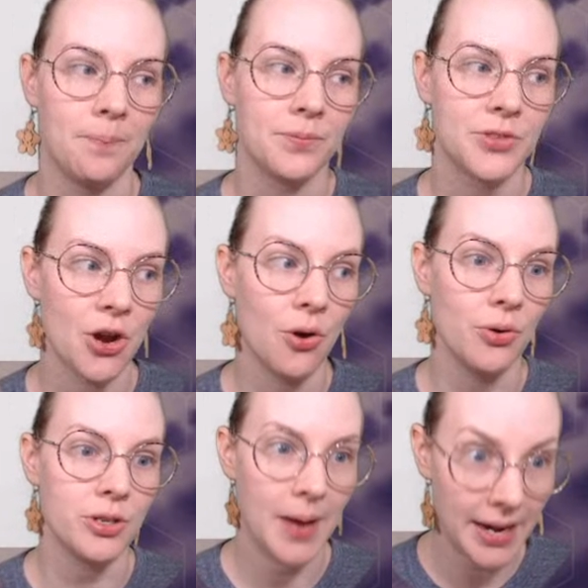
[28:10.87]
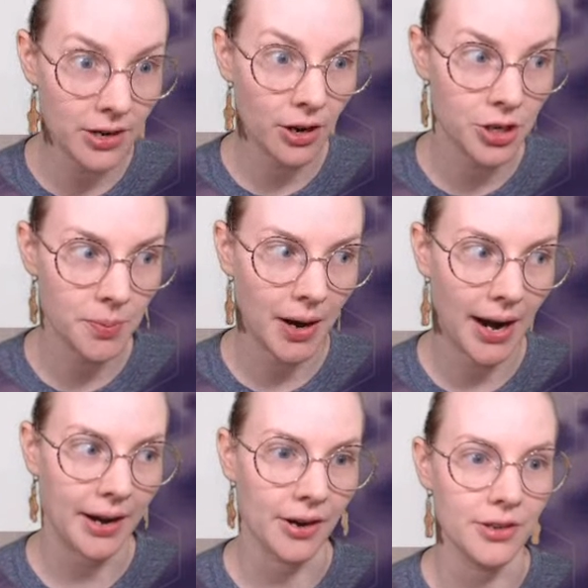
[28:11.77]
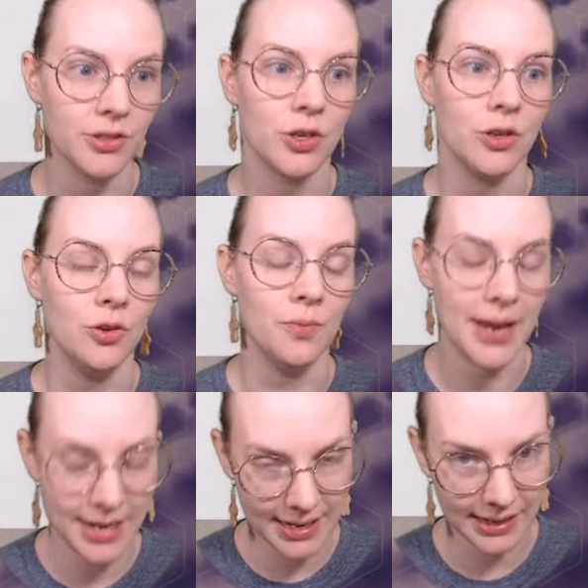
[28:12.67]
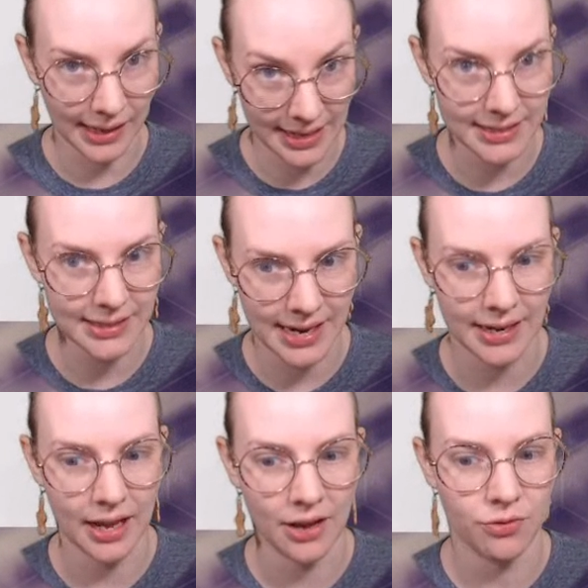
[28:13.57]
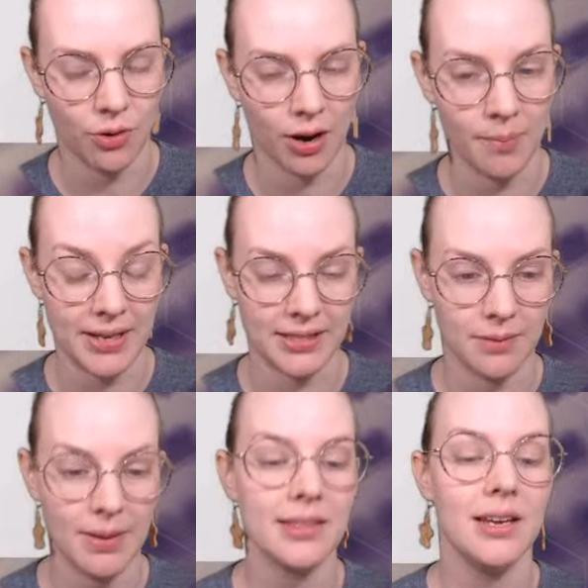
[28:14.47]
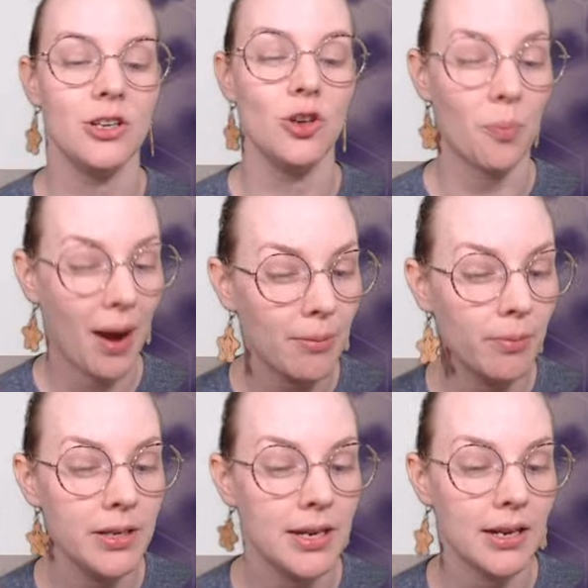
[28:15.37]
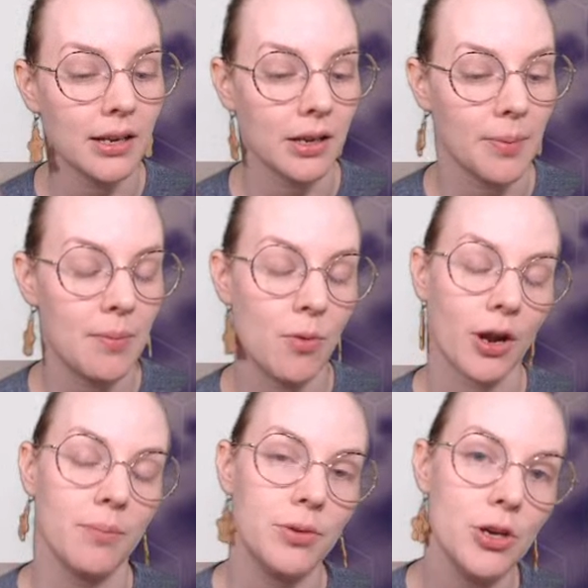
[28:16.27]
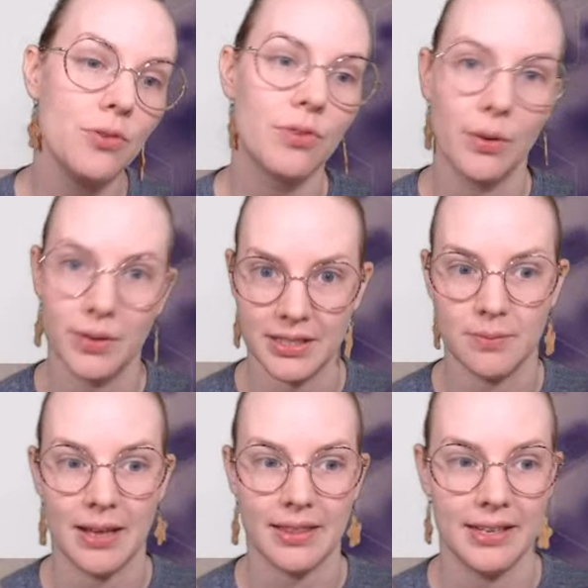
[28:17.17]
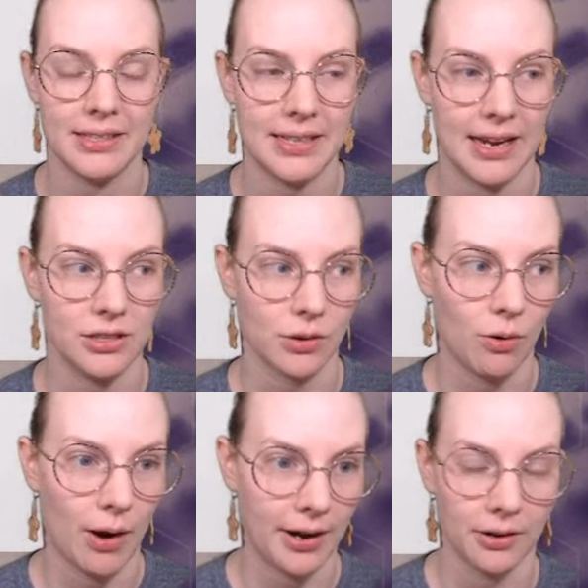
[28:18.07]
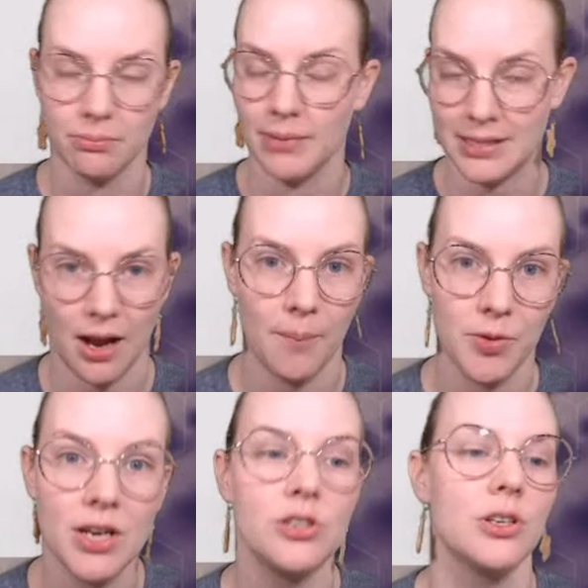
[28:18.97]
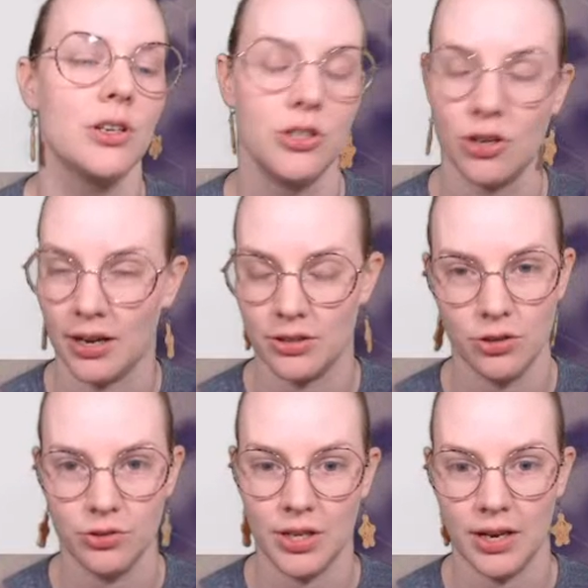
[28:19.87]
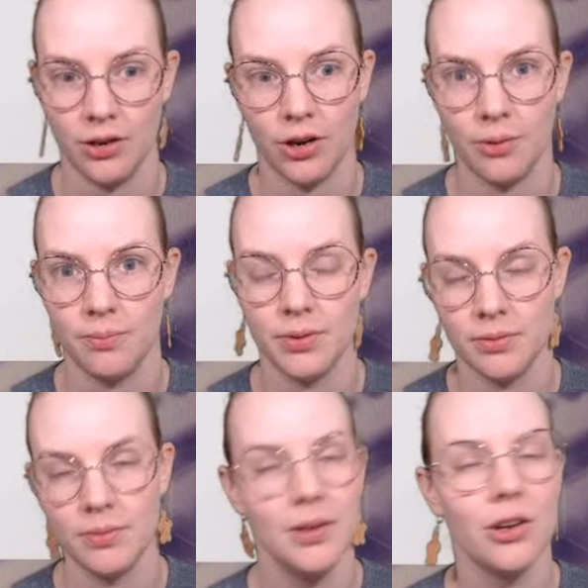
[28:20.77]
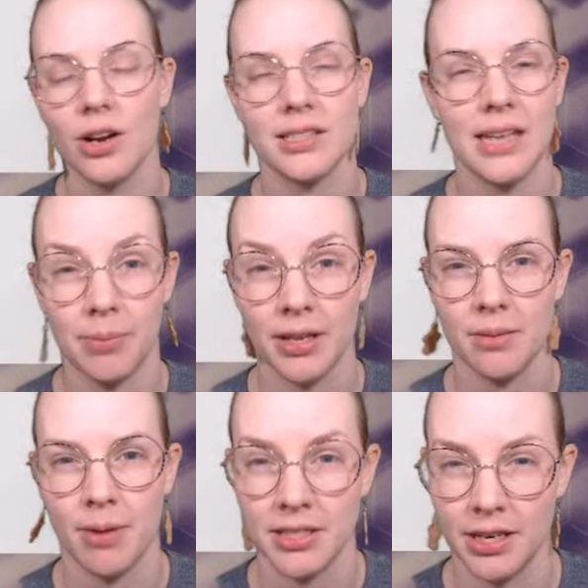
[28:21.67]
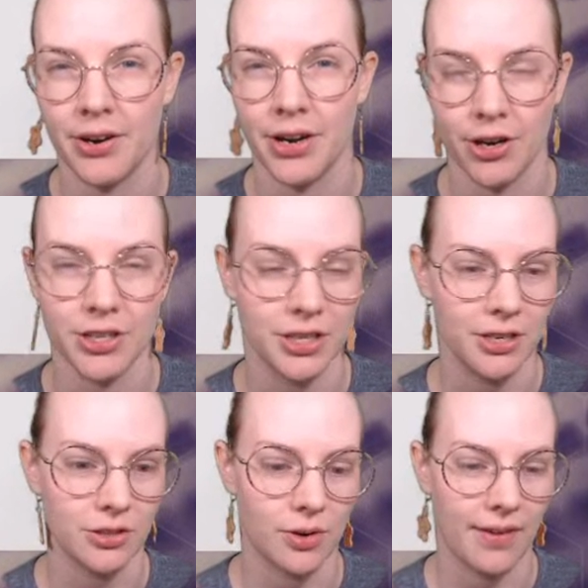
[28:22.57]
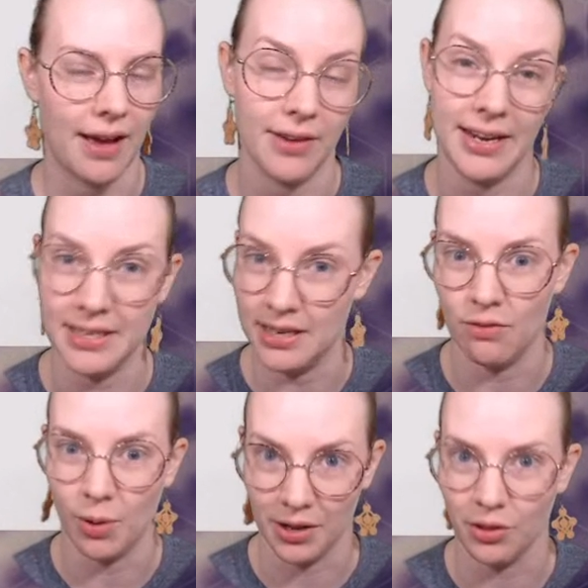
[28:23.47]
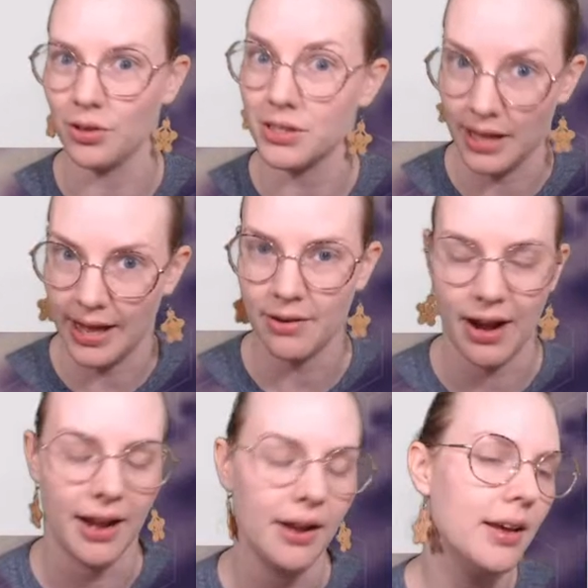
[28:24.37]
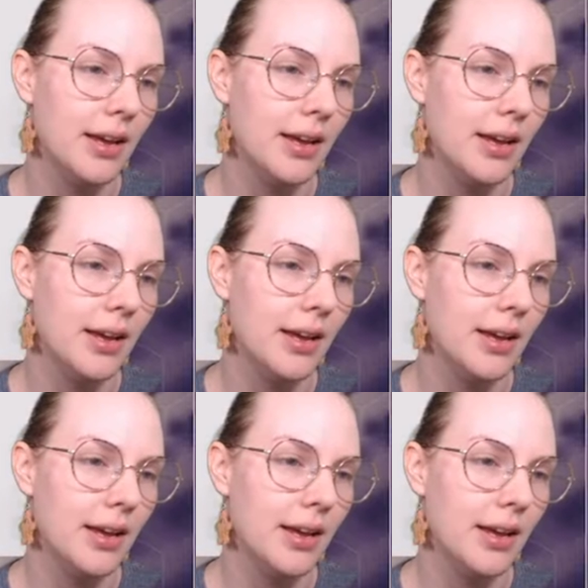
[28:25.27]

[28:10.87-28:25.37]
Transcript: So depending on your priors, you may need less data for a Bayesian method. You'll probably need a little bit more compute. Frequentist methods tend to require less computation because you're not using, you're not sampling the posterior to sort of have an idea of what it looks like, right?